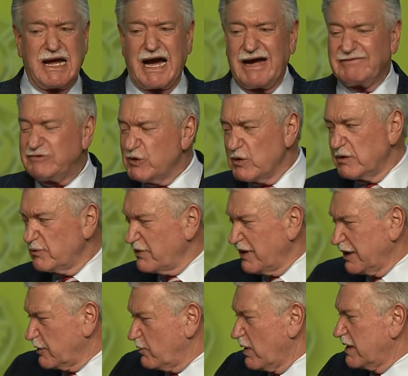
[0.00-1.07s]
I do it with an
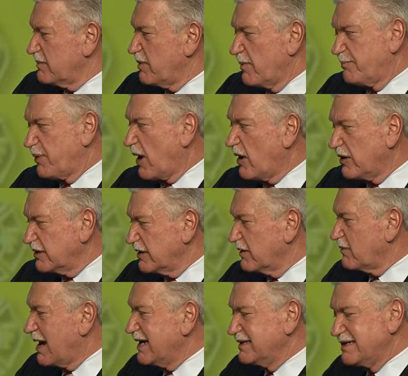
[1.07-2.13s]
incredible partner
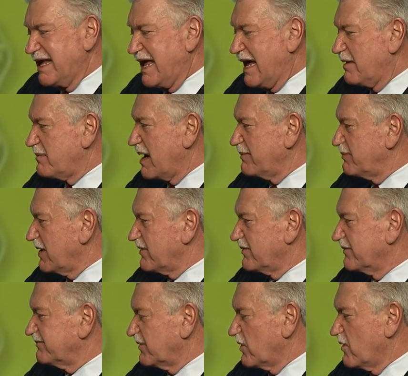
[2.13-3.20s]
right now, my brother
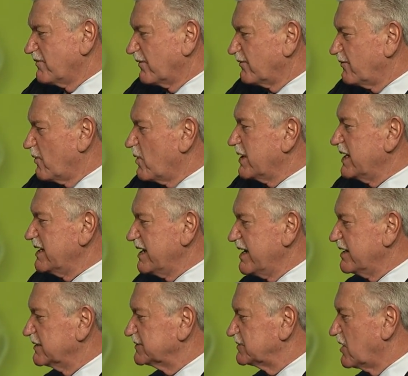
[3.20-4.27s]
for over 40
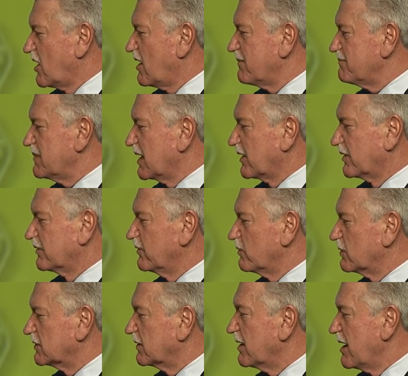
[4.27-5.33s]
years, Tom Miller, who
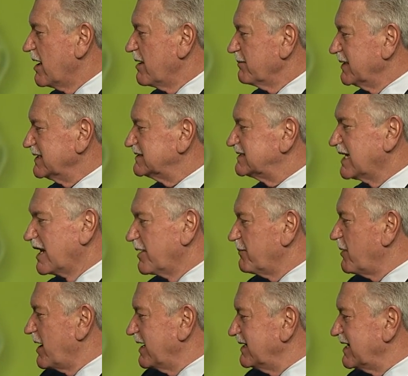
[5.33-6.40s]
will be
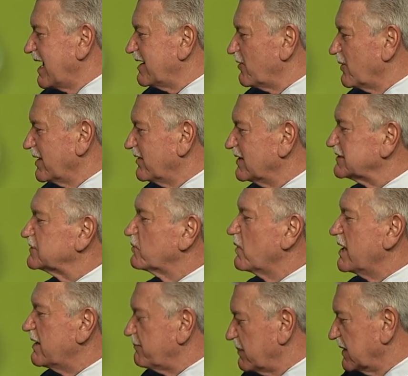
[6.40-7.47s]
celebrating not only this
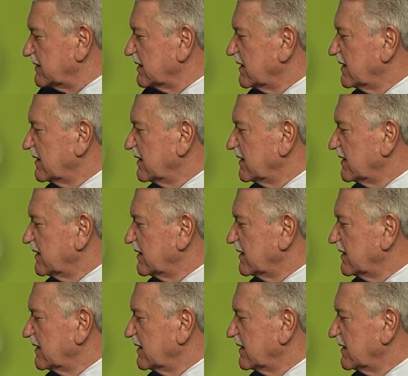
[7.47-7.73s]
week, but